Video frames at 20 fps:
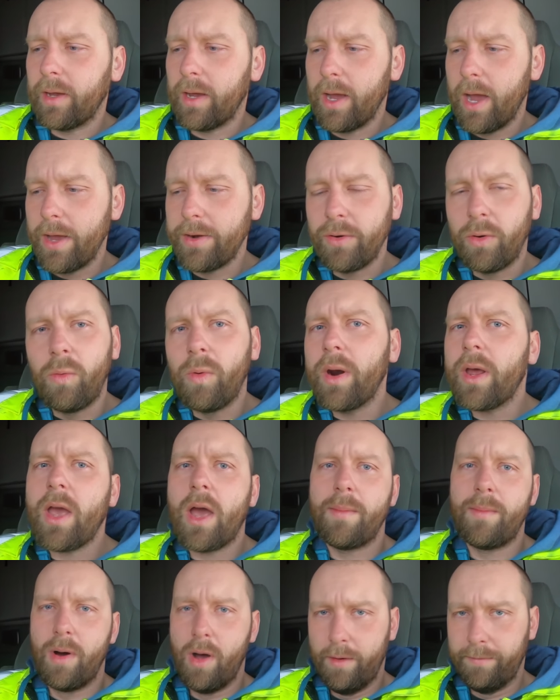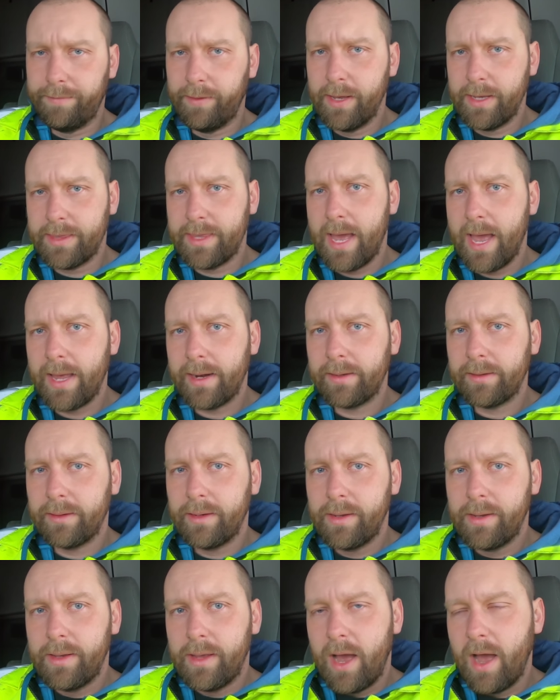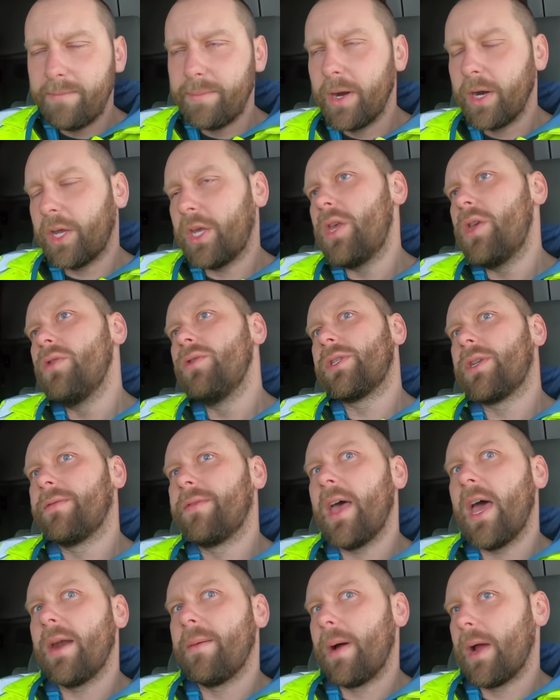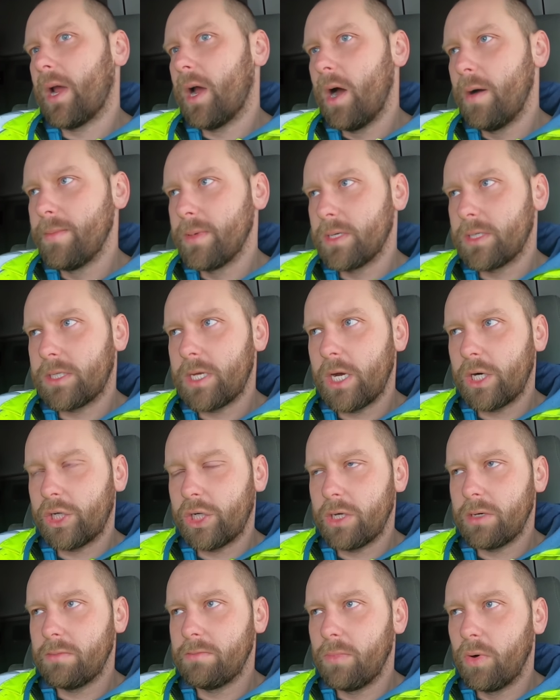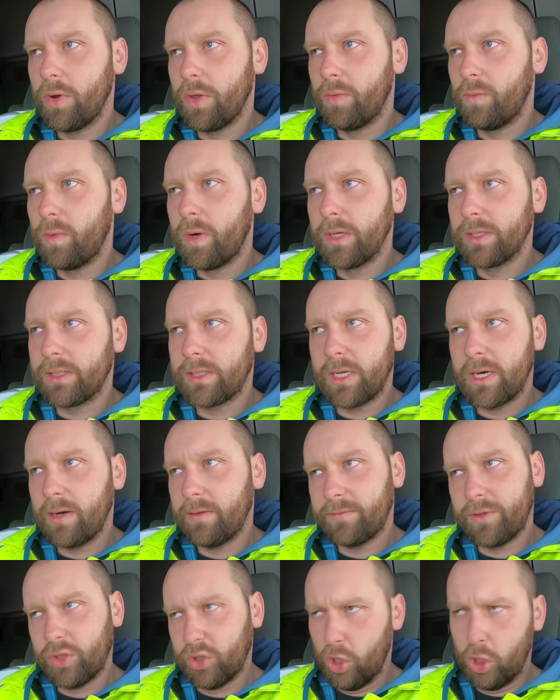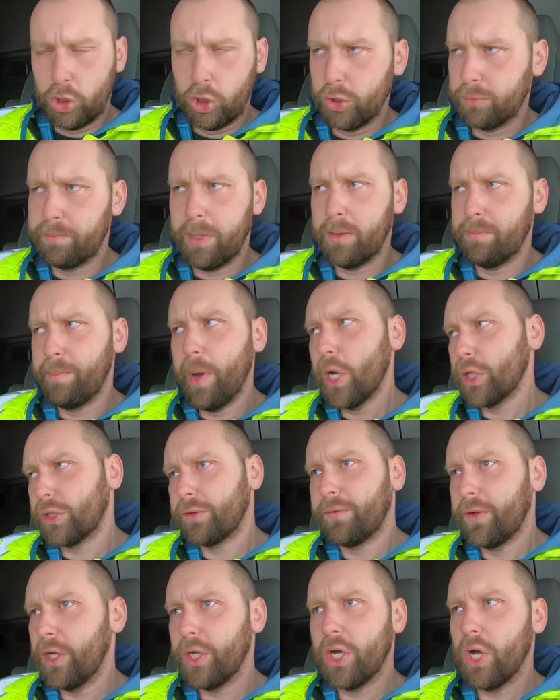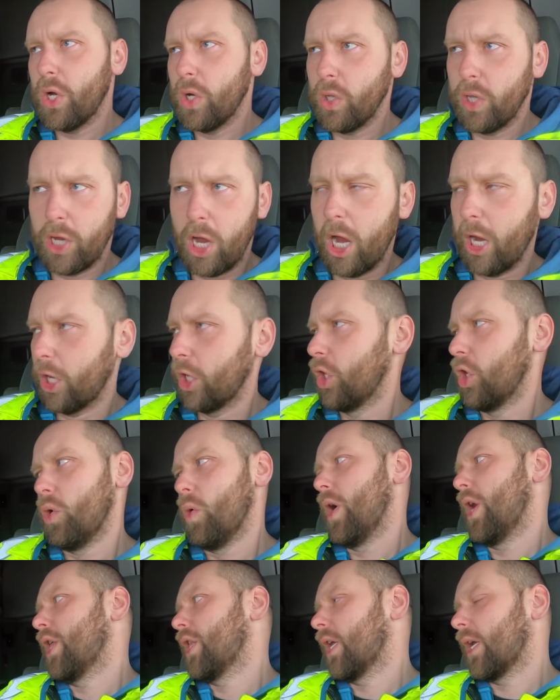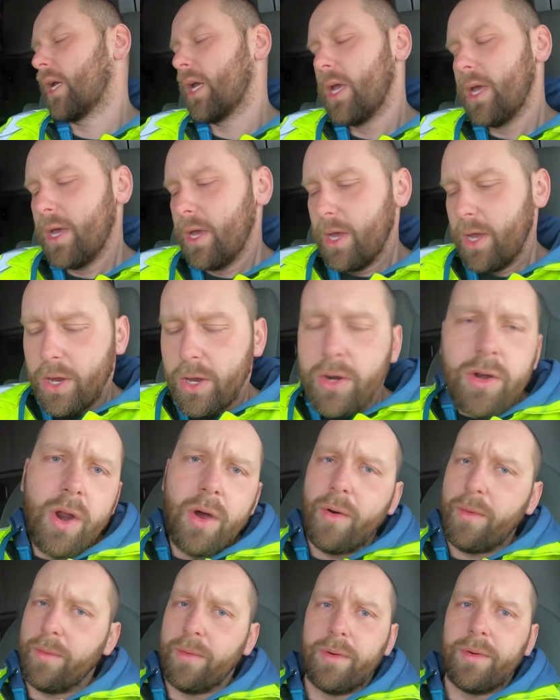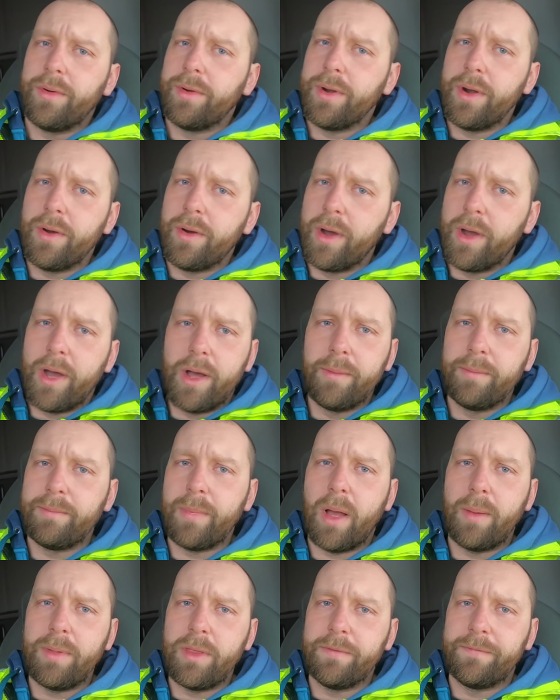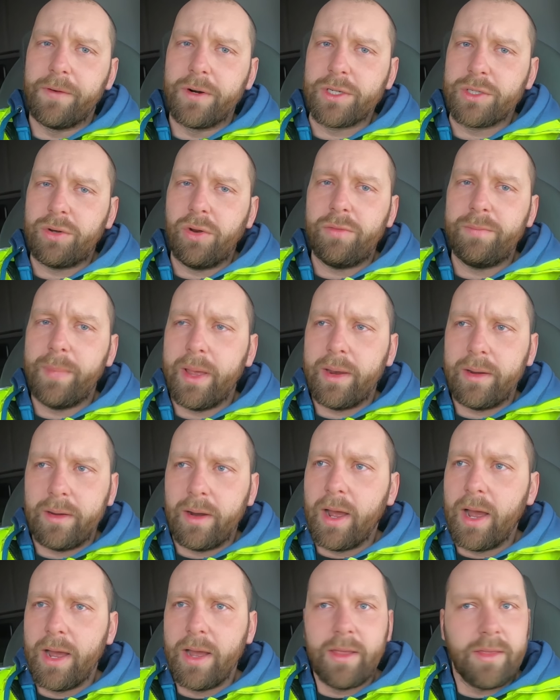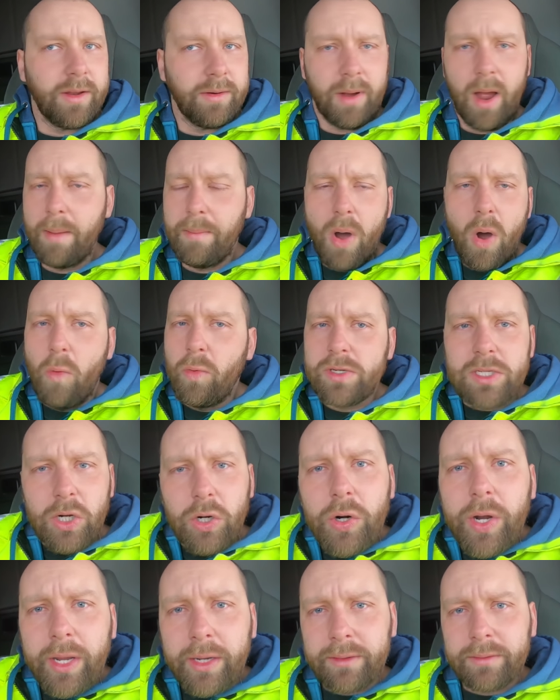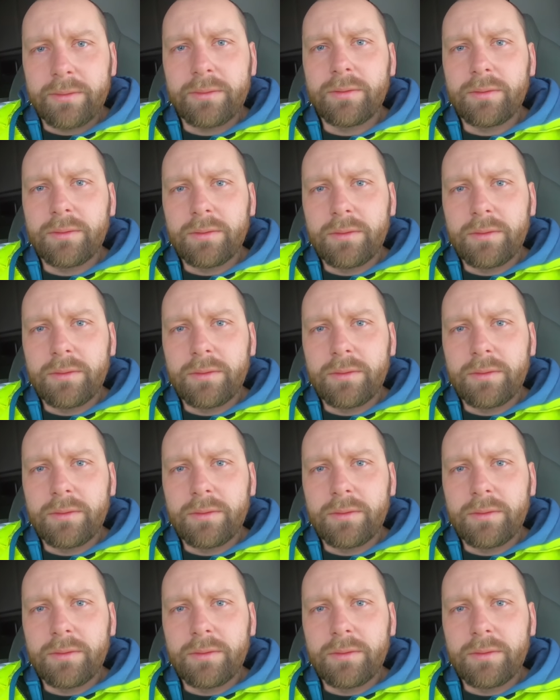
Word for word: Uh, I don't want to come off like that. I've been accused of that in my comments section more than once that I've just got this big, massive ego that I can do anything. No, no, I'll, I'll be the first to admit uh, I'm always learning.